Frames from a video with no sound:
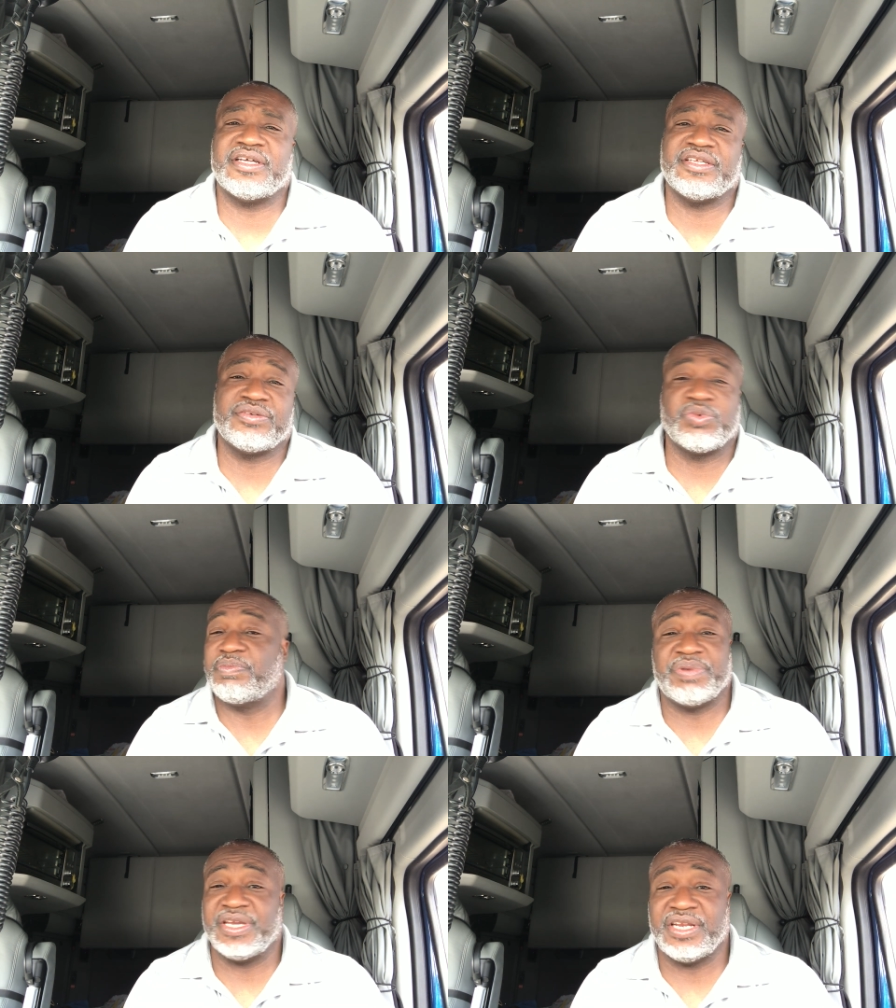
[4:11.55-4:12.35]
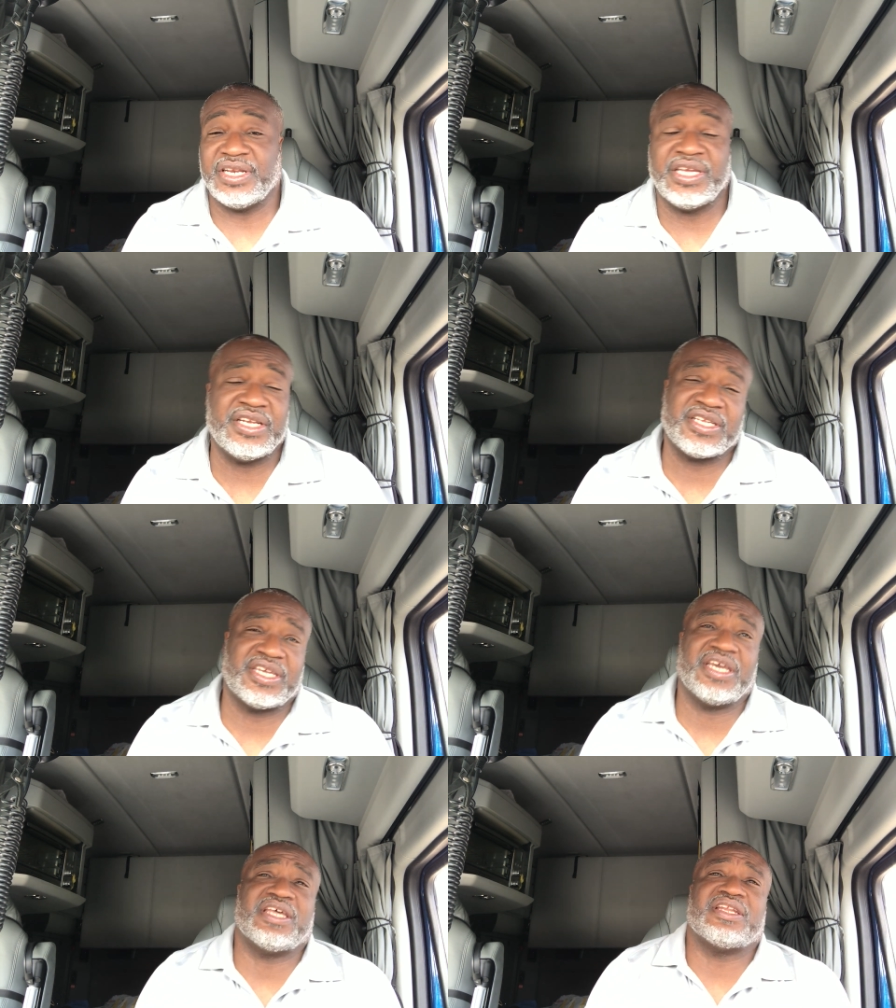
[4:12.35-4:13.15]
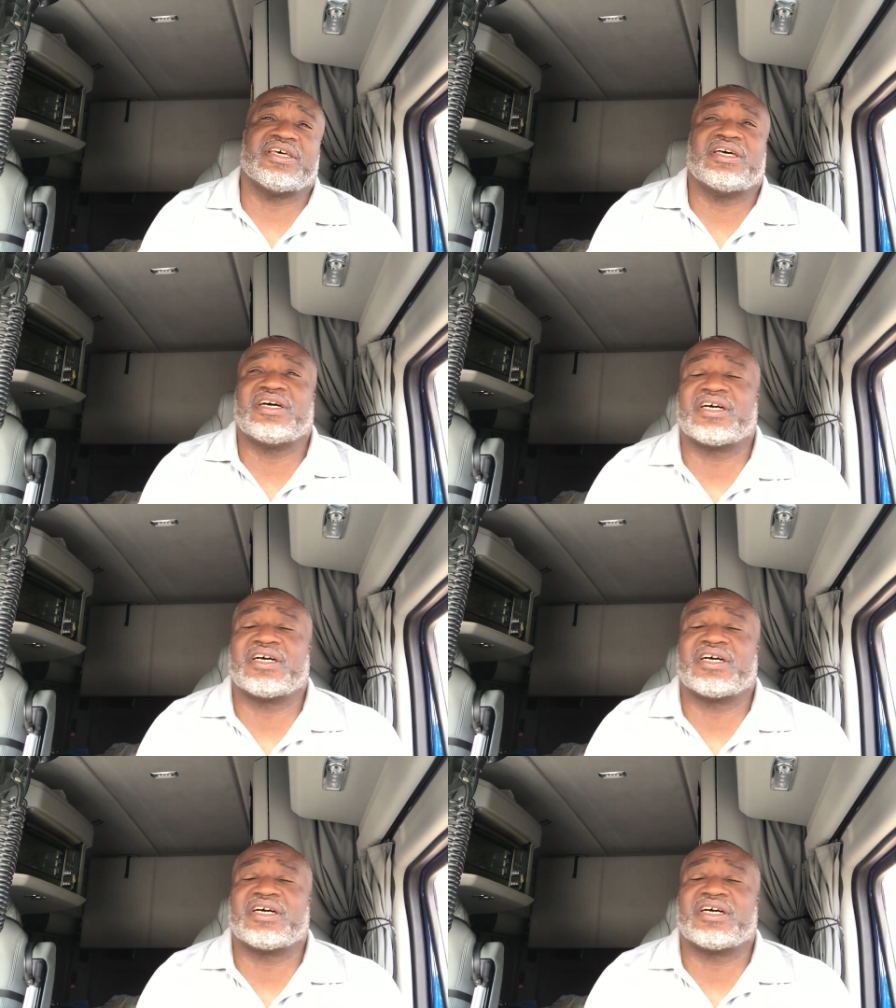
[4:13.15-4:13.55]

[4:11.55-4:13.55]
it wouldn't be any need to get a